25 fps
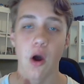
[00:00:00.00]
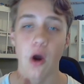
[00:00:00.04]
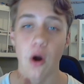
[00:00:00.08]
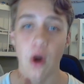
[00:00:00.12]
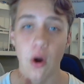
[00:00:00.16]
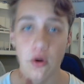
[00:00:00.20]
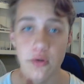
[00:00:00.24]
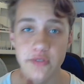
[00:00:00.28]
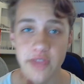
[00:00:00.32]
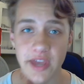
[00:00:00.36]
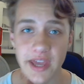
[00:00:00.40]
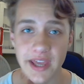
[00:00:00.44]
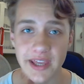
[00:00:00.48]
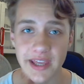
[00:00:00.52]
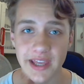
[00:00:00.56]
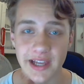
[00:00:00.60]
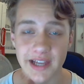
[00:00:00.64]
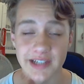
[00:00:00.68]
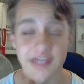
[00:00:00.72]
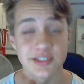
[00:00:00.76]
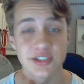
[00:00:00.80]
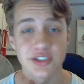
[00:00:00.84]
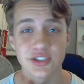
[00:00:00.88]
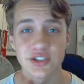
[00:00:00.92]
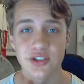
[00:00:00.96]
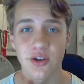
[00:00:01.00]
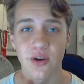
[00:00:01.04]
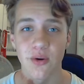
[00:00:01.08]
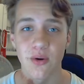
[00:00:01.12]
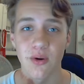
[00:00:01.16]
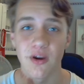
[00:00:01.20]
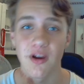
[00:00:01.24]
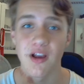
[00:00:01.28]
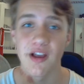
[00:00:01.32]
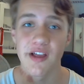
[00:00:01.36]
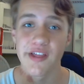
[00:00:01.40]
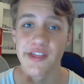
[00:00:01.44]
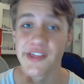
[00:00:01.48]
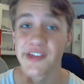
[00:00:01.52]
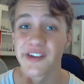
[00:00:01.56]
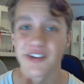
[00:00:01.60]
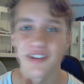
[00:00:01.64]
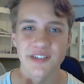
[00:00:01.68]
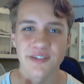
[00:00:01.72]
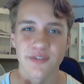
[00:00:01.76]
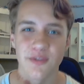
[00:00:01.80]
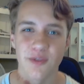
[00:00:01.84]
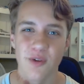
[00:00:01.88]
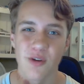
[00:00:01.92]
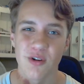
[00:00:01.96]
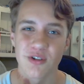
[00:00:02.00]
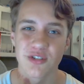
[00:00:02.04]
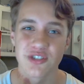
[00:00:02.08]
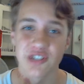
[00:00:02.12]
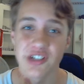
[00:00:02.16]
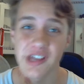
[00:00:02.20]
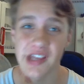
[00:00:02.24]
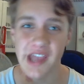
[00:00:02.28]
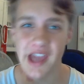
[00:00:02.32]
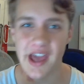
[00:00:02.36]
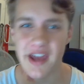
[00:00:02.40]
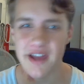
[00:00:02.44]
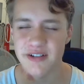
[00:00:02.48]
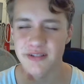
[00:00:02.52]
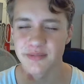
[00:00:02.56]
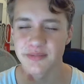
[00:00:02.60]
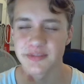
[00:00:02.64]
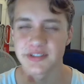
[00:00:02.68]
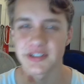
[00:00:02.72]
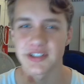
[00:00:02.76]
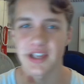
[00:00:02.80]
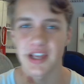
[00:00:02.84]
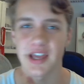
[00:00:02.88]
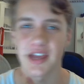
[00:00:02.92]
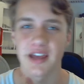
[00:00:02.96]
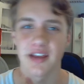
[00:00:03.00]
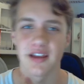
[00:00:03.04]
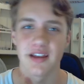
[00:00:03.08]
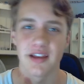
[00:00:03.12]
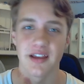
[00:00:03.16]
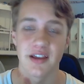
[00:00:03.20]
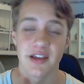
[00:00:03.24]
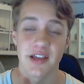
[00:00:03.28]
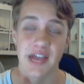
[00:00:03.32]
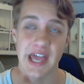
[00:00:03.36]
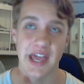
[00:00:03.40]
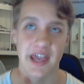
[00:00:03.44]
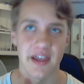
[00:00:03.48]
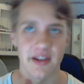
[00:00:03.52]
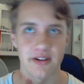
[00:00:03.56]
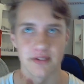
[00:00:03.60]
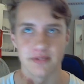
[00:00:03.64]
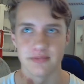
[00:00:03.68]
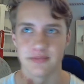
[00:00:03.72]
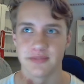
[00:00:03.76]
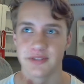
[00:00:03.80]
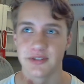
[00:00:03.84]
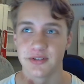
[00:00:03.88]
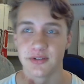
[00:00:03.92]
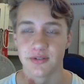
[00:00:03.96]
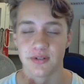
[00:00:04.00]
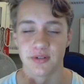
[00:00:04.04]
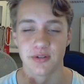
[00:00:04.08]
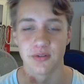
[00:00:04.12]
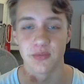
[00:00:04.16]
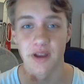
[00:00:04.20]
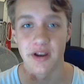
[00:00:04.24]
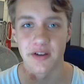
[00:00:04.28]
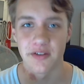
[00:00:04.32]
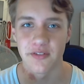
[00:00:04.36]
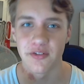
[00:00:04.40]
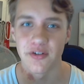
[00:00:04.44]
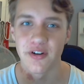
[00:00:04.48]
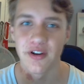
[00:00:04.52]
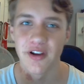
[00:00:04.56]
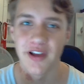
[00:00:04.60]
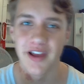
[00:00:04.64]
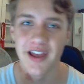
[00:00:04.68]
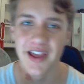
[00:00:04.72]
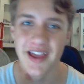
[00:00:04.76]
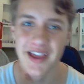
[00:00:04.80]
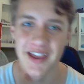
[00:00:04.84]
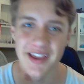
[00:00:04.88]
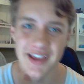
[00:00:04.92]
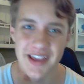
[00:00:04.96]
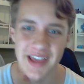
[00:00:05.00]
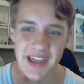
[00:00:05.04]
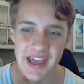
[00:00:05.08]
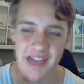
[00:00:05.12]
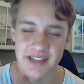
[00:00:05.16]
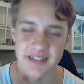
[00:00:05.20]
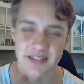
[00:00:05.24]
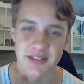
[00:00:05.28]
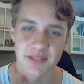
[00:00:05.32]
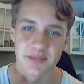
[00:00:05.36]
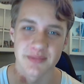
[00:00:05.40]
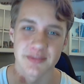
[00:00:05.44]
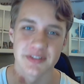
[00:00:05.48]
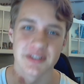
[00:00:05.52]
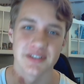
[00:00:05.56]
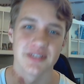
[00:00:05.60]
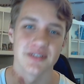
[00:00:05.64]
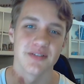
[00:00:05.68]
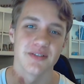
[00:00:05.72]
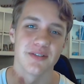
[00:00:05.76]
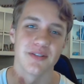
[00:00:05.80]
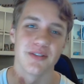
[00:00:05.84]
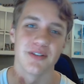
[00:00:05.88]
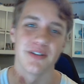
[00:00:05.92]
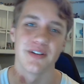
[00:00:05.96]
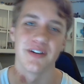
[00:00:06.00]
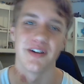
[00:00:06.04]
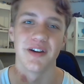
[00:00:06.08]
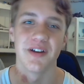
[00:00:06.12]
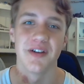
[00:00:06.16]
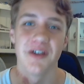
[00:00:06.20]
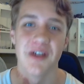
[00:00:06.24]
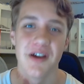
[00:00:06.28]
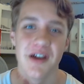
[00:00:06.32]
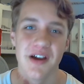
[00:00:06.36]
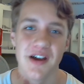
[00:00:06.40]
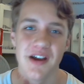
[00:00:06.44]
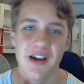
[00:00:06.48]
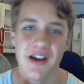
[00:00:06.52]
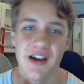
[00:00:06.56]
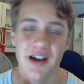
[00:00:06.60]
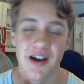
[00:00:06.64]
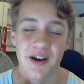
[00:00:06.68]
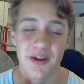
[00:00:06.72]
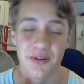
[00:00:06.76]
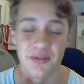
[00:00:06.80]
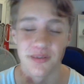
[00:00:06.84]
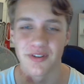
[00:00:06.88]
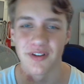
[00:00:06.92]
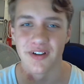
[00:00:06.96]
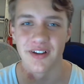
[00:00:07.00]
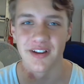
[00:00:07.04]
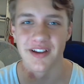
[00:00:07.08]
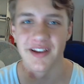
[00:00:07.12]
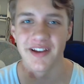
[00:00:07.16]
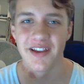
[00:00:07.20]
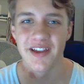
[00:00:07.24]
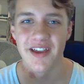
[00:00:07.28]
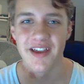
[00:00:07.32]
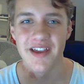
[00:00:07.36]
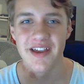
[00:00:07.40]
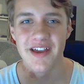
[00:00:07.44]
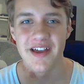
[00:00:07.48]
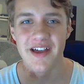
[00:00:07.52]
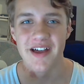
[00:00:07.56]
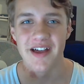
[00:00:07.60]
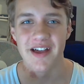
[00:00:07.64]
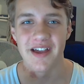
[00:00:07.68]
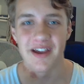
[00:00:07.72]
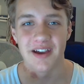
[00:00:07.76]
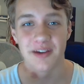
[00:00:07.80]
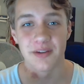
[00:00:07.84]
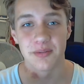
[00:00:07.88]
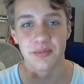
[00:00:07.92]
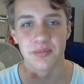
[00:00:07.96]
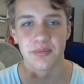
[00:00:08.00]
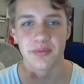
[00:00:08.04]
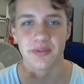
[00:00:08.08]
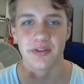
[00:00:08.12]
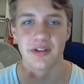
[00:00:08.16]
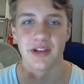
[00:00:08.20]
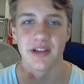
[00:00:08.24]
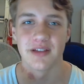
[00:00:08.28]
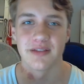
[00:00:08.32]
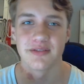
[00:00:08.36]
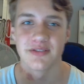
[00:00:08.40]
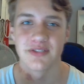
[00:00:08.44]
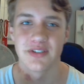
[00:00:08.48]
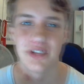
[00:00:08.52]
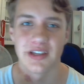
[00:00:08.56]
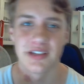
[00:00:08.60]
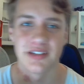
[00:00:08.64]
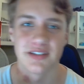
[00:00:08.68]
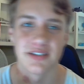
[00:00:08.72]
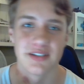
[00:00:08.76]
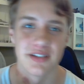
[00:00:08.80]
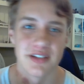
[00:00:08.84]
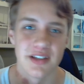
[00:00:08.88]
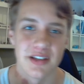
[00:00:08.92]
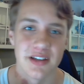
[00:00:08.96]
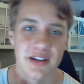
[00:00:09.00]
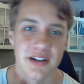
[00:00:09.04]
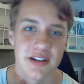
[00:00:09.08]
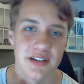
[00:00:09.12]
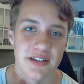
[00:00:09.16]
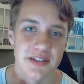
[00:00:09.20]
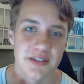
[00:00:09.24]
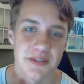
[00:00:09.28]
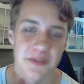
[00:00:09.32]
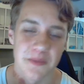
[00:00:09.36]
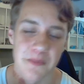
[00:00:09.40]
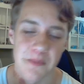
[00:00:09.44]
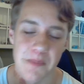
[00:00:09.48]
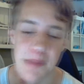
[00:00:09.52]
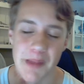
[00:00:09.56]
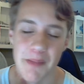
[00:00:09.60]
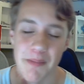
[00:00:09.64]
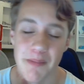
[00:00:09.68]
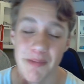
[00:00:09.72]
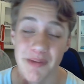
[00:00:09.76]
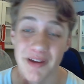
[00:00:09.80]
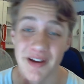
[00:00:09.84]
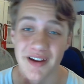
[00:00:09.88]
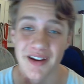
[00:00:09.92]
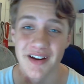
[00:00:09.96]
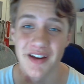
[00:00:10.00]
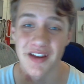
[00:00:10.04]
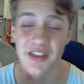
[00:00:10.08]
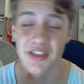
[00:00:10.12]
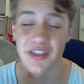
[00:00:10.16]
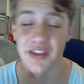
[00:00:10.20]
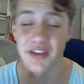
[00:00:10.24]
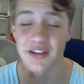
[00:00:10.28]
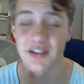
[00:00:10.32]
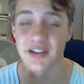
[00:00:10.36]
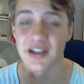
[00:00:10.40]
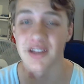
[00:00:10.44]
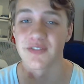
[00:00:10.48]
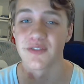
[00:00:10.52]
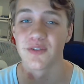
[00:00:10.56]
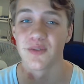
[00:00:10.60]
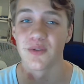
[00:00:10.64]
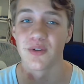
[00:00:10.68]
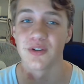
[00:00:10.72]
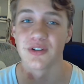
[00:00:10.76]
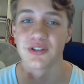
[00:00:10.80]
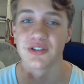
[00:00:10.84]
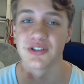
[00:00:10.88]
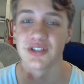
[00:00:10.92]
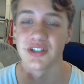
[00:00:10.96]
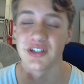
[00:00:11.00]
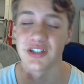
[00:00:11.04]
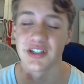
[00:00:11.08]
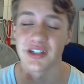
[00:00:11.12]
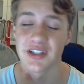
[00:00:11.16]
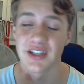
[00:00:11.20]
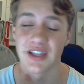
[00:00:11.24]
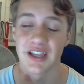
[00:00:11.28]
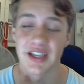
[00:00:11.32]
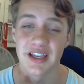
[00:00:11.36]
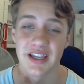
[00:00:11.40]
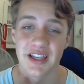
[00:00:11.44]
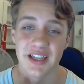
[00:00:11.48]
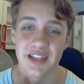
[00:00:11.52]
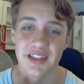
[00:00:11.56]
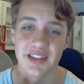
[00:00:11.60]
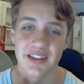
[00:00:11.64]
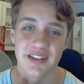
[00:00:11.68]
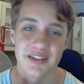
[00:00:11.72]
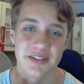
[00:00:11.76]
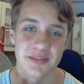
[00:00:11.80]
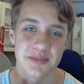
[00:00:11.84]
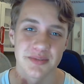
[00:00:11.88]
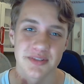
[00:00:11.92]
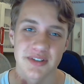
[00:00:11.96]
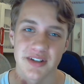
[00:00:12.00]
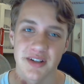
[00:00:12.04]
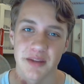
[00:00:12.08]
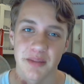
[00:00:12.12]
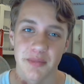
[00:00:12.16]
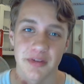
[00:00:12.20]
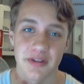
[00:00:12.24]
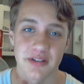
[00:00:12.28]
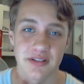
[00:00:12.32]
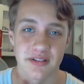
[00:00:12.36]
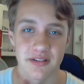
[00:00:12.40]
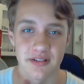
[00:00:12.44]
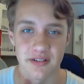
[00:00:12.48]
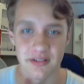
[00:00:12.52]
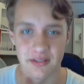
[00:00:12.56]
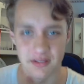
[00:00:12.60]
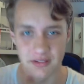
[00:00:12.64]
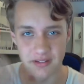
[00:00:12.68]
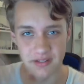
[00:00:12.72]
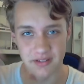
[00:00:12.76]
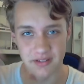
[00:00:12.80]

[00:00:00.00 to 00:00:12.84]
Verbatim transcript: Okay guys, so thank you guys for watching Adams Adams or whatever Atoms or how we call it, uh, how pronunciation it is. But thank you guys for watching. Hit the subscribe button